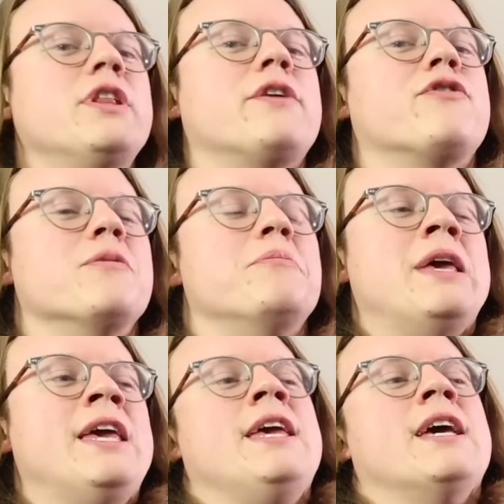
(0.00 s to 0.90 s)
like for
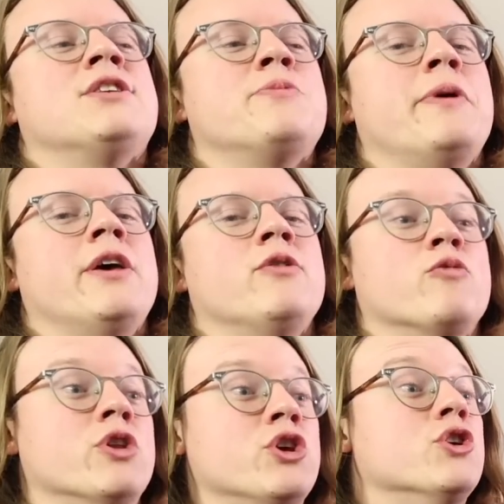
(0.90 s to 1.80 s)
me, it's been
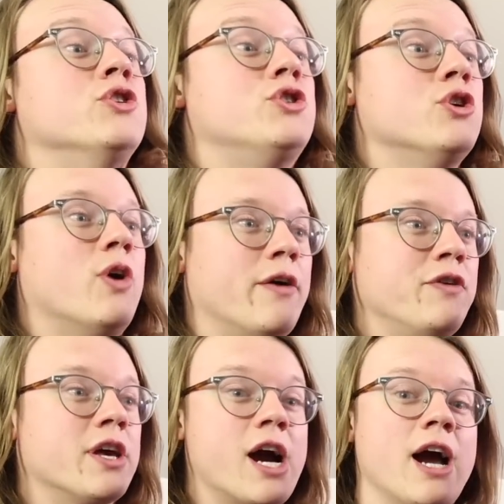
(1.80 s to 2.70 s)
really good too. I
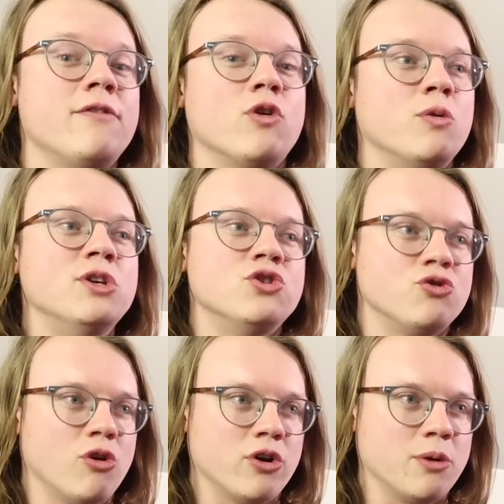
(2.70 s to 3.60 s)
feel like I've always
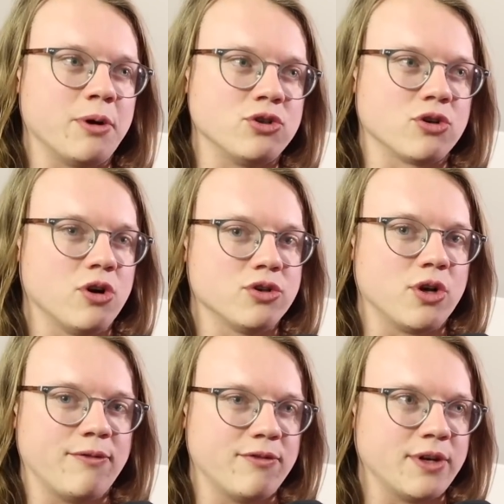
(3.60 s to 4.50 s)
drawn a bunch of cards off of